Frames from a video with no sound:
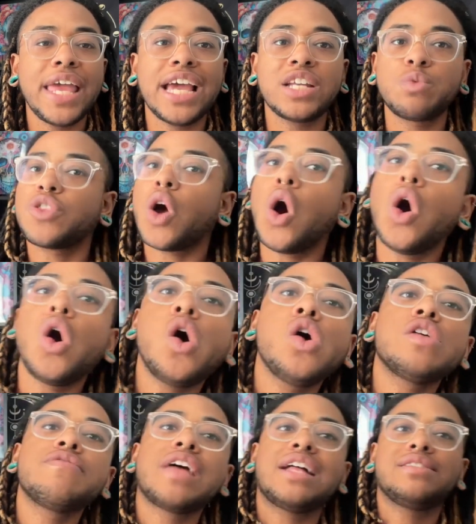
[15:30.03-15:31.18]
And with
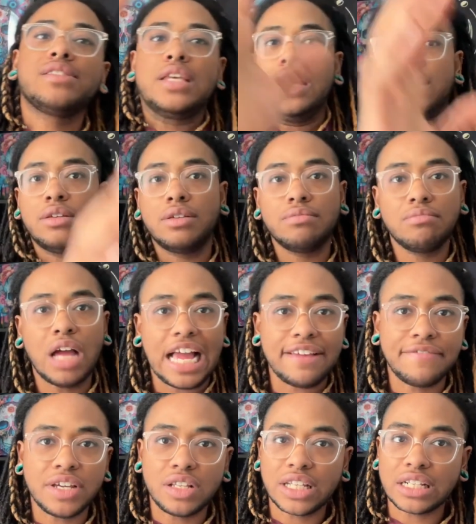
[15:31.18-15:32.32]
all of that said, I
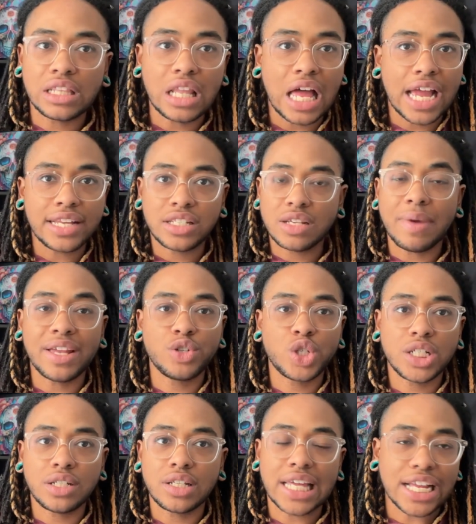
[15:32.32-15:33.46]
feel inclined to
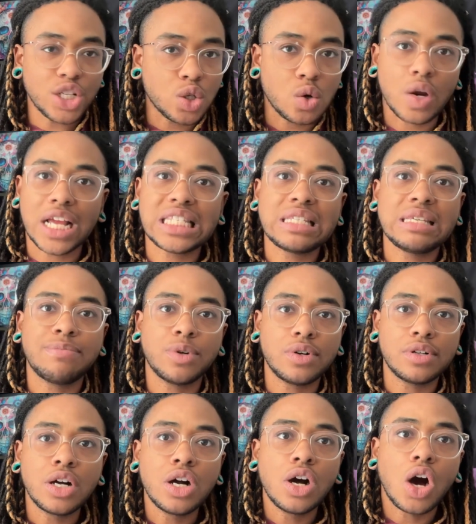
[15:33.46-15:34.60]
mention that trans
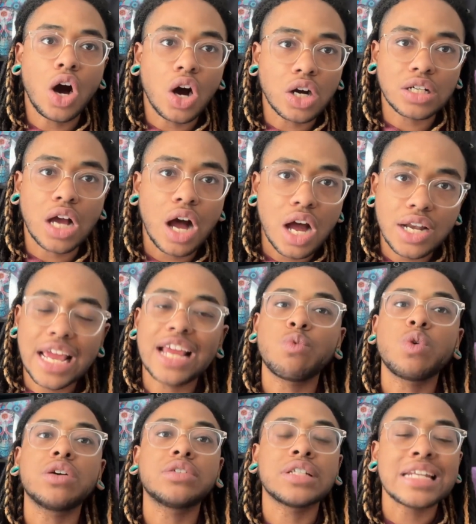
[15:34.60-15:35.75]
people are not
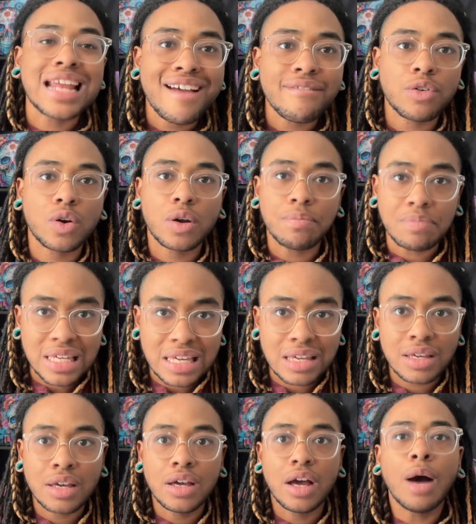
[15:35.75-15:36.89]
and will never
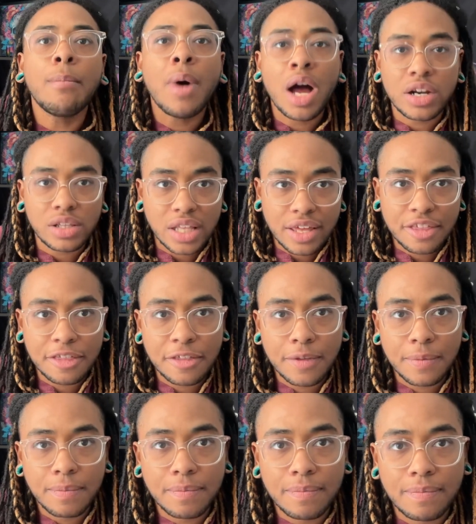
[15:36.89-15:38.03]
be a monolith.
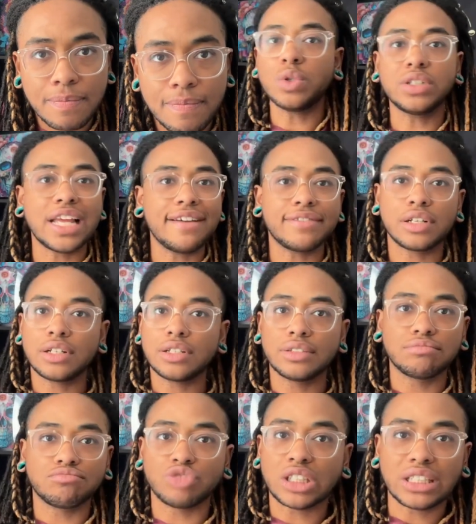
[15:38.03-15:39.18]
We will never
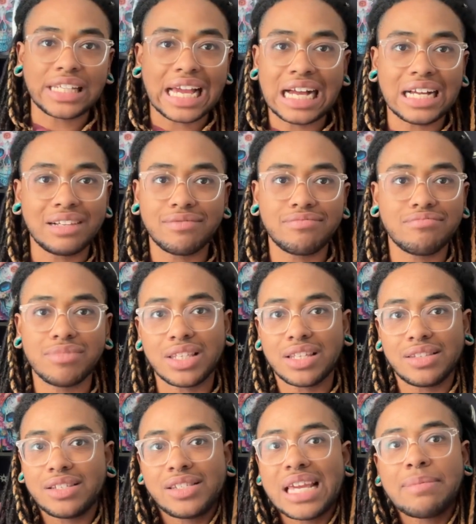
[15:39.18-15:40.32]
really have
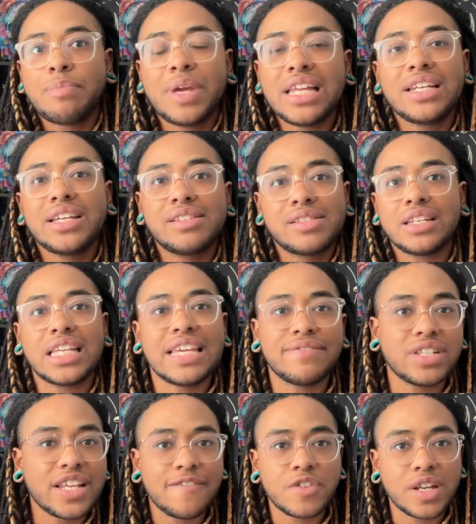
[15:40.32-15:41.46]
the same opinions and
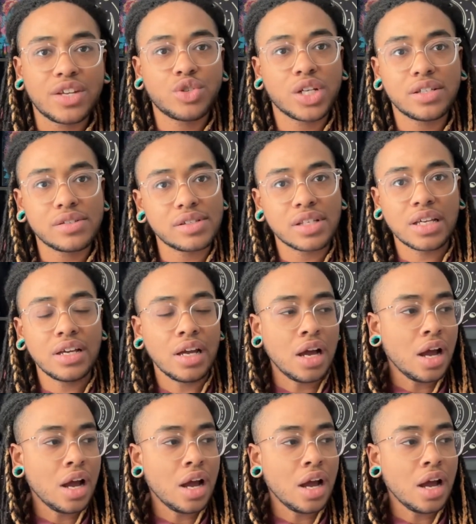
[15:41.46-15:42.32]
even definitions.